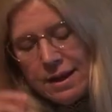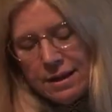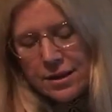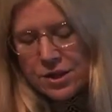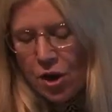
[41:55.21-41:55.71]

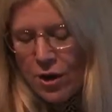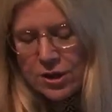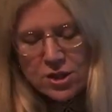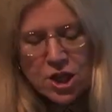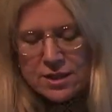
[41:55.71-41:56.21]
The song
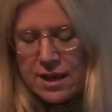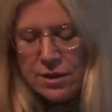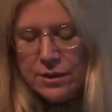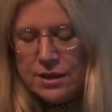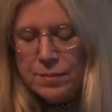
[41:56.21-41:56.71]
suggests not
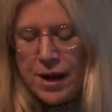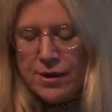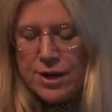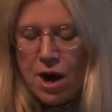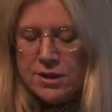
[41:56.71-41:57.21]
only the
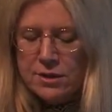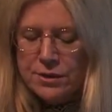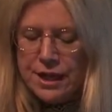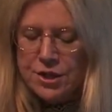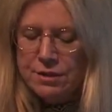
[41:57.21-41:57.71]
paradoxical
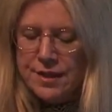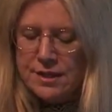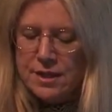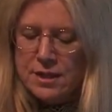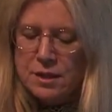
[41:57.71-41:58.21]
nature of
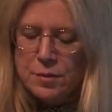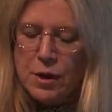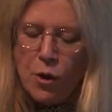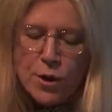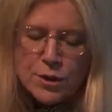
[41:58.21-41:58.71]
existence, but
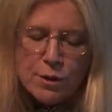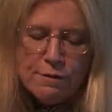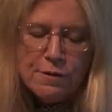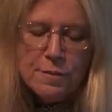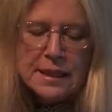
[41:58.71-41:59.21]
also a
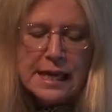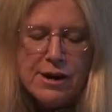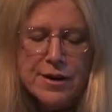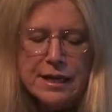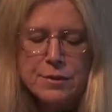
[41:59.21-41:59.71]

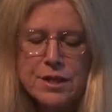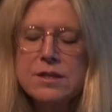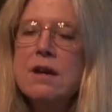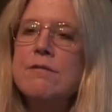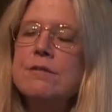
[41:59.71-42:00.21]
familiarity with the
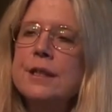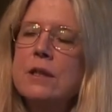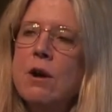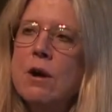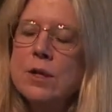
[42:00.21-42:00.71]
suffering
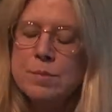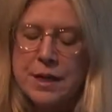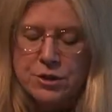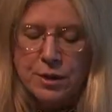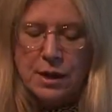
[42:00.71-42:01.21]
caused by
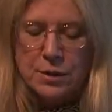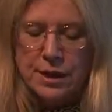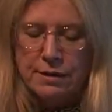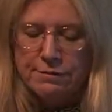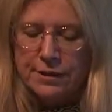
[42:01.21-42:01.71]
drought
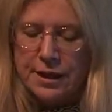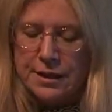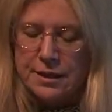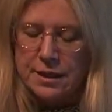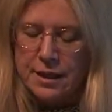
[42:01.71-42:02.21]
and flood.
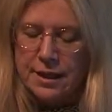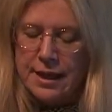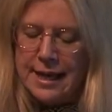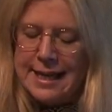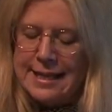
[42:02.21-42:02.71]

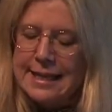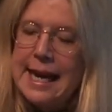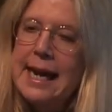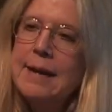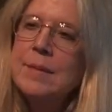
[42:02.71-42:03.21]
The
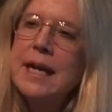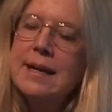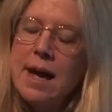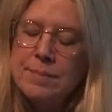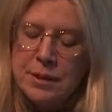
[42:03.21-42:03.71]
game
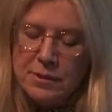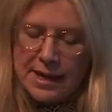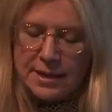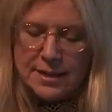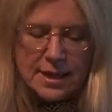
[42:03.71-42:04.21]
cannot be
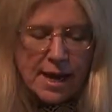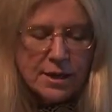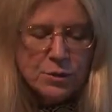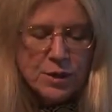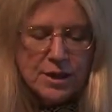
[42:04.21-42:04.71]
reconciled with